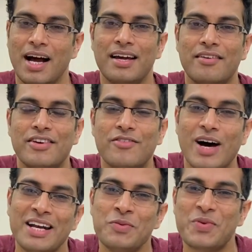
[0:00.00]
Hi
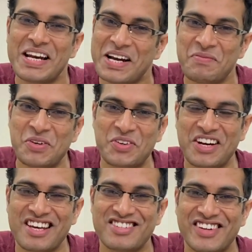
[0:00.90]
everyone, welcome to
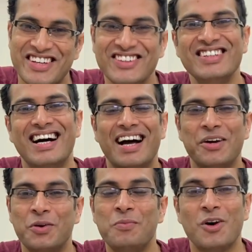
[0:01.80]
today's video.
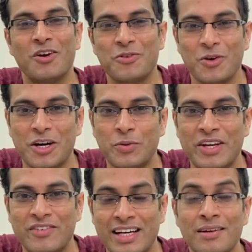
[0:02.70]
I hope all of you are
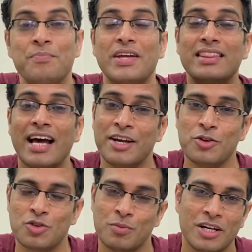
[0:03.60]
doing well and
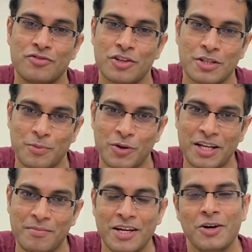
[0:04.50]
thank you so much for
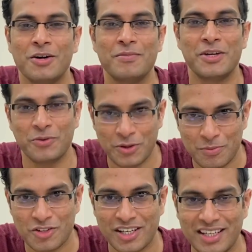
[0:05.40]
supporting me on my
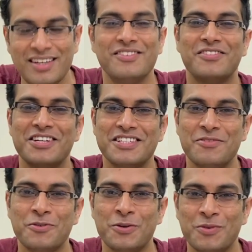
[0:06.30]
YouTube journey. First
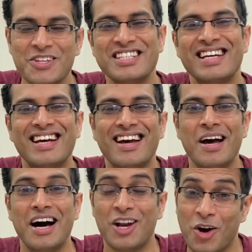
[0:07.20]
and foremost,
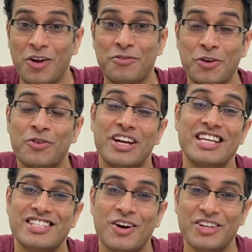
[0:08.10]
a lot of you
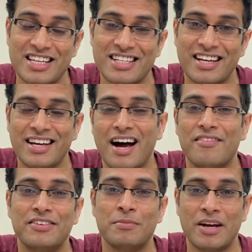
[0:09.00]
reached out yesterday
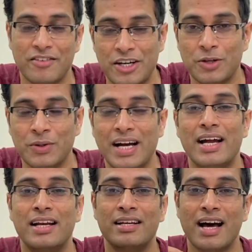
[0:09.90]
after my video
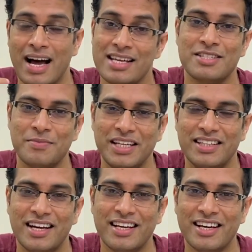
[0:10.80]
and asked me
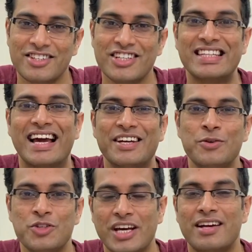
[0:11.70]
that, hey Akshat, can
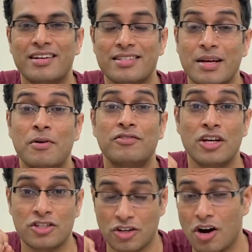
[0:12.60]
you share some of
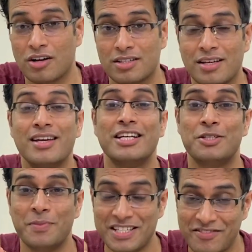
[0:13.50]
the stocks,
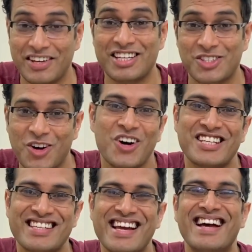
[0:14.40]
specific
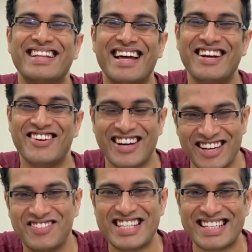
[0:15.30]
stocks that you are
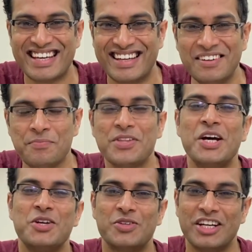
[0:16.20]
investing in?
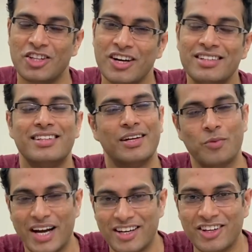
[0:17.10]
So I thought
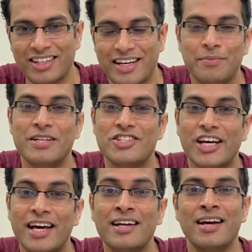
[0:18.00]
that why not, let me
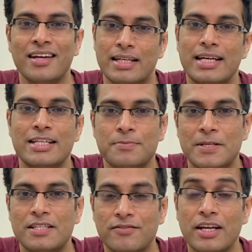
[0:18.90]
share three
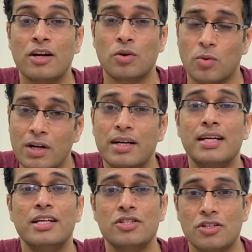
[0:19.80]
specific
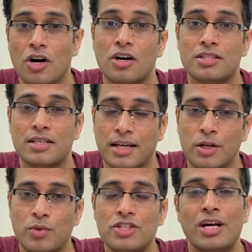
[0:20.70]
quality stocks
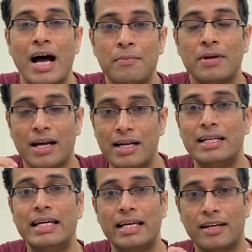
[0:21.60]
in which I am
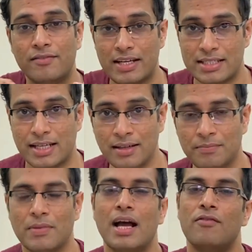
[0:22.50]
currently
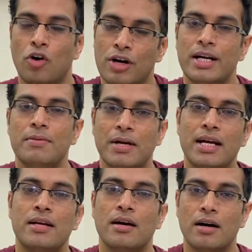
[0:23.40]
investing. I have already
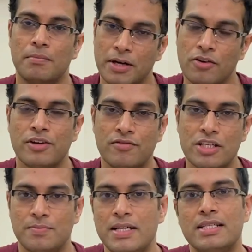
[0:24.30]
made a bit of
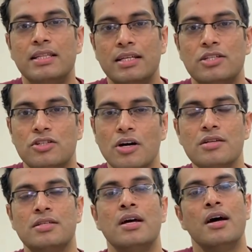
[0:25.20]
investments in these
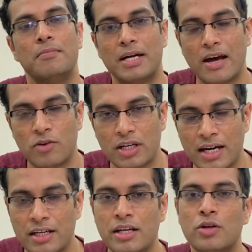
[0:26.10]
stocks, but I would
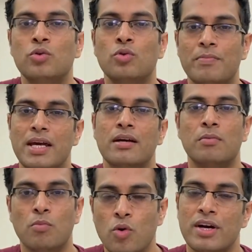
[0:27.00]
continue to
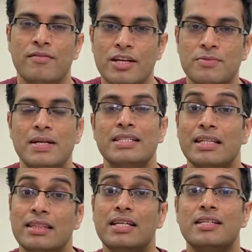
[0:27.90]
make more investments
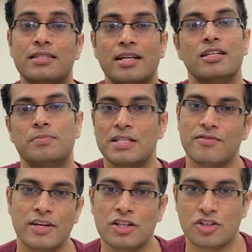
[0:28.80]
in these three
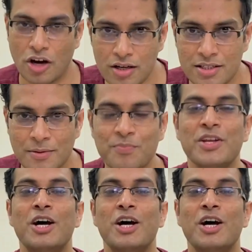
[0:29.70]
specific stocks.